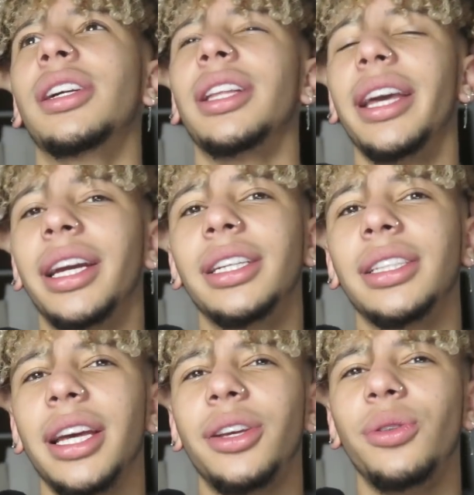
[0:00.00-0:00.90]
Like,
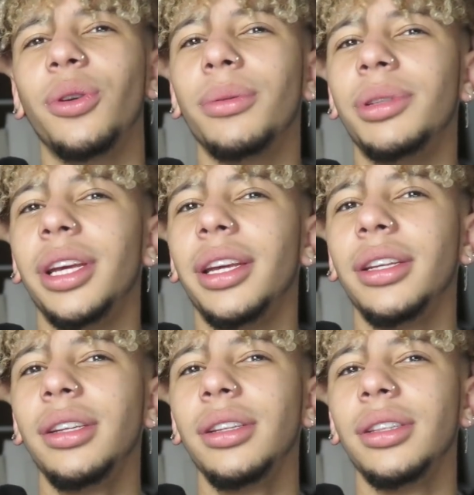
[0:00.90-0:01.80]
cause, like, you know what I'm
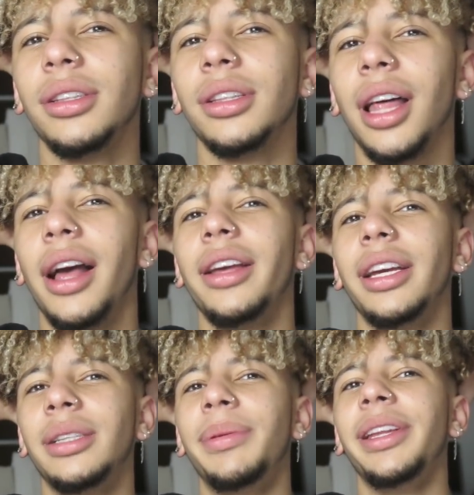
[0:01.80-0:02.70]
saying?
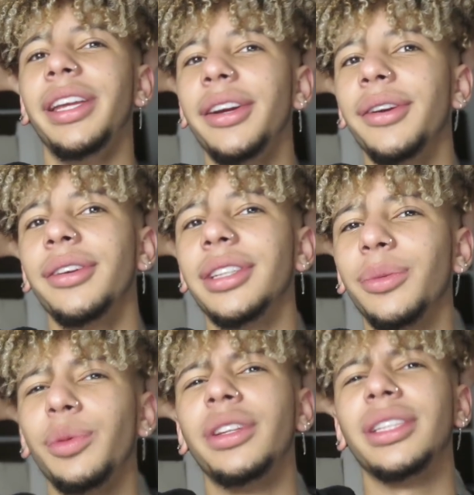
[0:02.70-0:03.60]
Like, it's been years
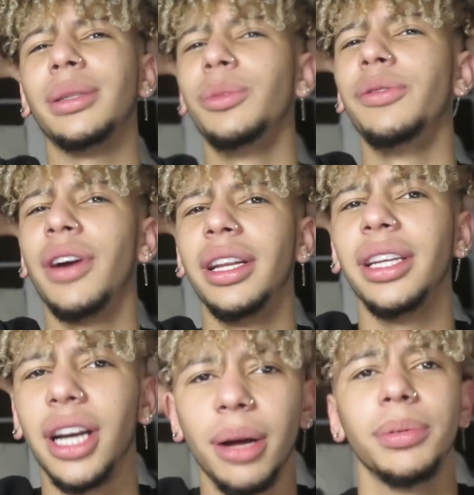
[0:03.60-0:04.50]
and that's something we
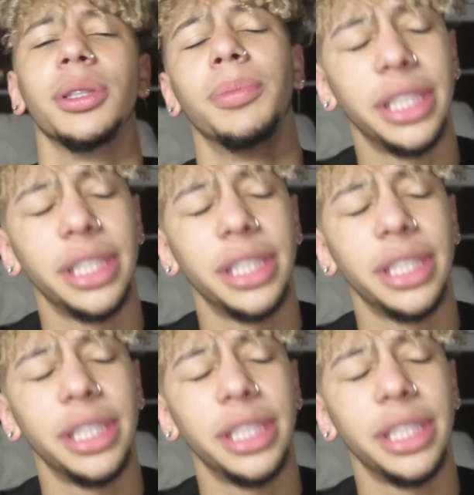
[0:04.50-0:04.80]
finally accomplished.